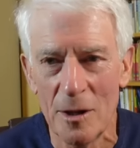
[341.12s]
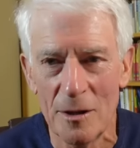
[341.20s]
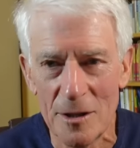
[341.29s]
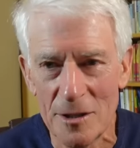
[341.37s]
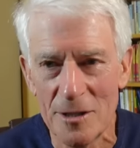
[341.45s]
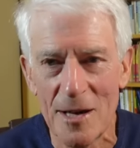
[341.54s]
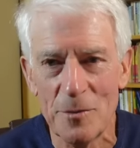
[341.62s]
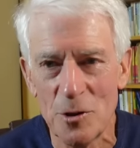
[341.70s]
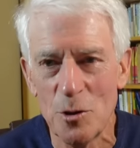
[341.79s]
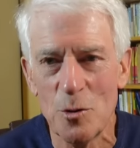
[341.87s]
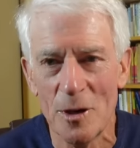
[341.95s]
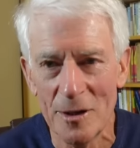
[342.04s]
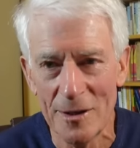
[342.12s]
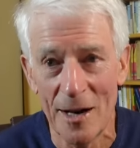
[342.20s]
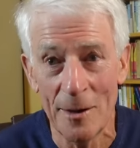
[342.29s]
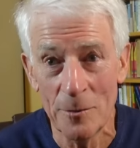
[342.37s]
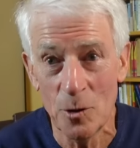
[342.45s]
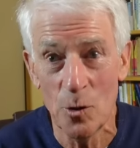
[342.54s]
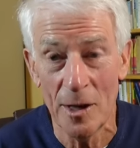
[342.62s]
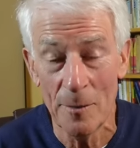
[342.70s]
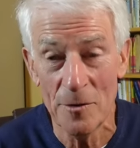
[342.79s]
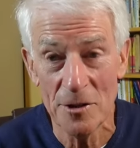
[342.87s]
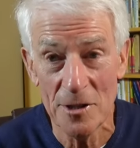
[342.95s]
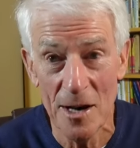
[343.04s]
these steps two at a time going
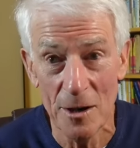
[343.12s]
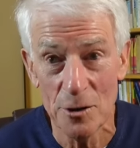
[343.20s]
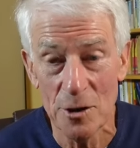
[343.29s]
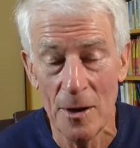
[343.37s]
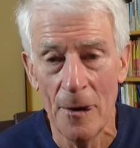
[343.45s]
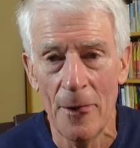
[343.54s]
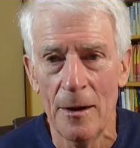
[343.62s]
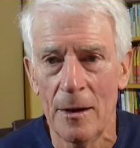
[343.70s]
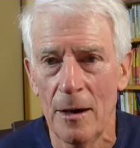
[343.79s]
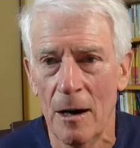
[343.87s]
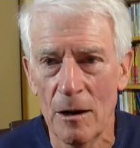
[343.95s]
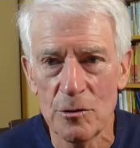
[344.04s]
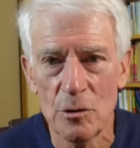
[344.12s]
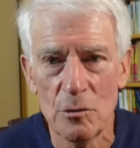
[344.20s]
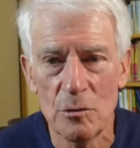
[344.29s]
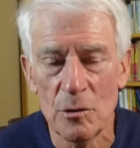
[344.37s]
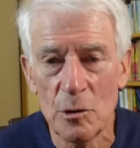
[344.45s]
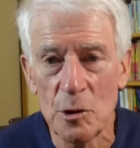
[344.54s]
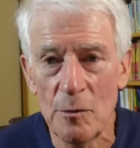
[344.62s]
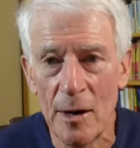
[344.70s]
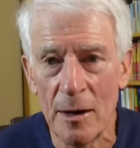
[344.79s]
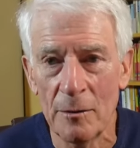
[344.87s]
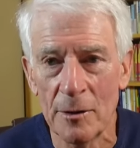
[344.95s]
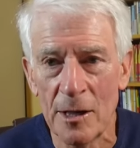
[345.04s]
up the stairs. Also, look
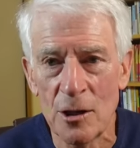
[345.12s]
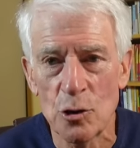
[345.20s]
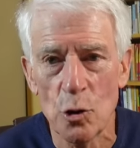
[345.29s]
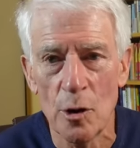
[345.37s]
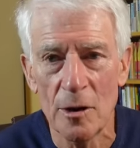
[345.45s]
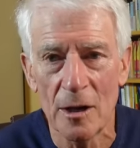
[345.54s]
around. Enjoy the